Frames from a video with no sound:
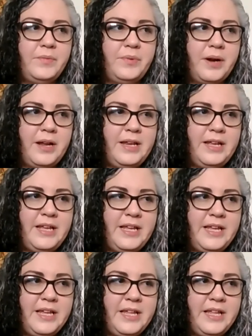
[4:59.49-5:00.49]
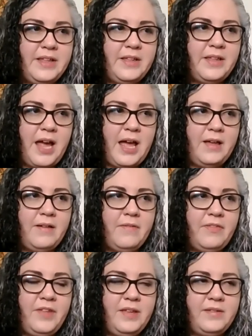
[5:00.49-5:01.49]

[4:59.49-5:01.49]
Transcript: writing this